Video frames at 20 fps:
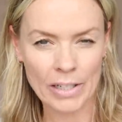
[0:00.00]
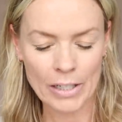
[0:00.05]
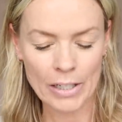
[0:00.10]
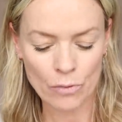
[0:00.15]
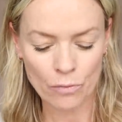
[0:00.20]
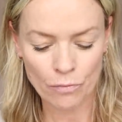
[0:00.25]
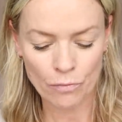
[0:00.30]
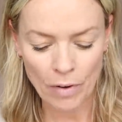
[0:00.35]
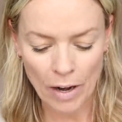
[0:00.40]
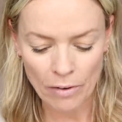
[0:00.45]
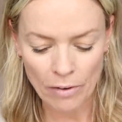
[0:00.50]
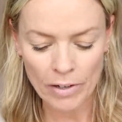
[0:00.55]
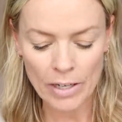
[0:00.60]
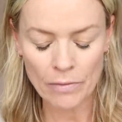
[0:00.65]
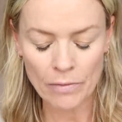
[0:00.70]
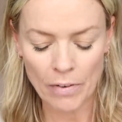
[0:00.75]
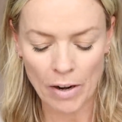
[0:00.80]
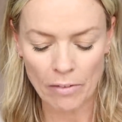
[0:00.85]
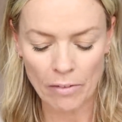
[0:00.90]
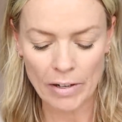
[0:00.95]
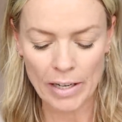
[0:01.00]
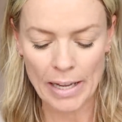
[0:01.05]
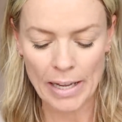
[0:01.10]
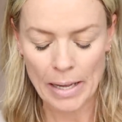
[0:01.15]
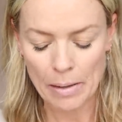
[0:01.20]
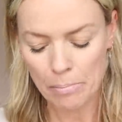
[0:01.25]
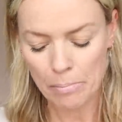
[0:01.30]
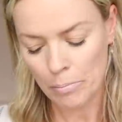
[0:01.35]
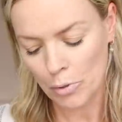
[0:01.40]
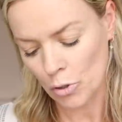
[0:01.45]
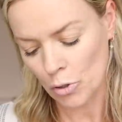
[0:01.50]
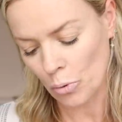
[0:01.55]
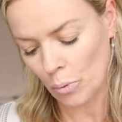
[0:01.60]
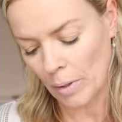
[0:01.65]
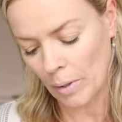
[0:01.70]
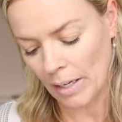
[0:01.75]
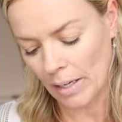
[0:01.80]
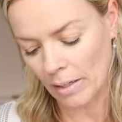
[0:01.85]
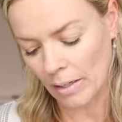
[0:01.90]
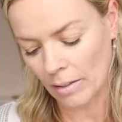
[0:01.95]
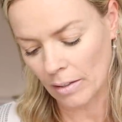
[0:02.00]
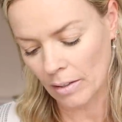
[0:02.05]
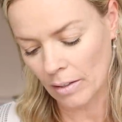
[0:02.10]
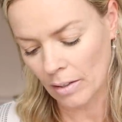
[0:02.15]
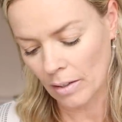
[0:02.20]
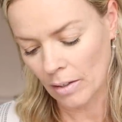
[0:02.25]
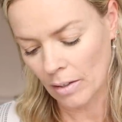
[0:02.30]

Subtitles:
It's very, very in between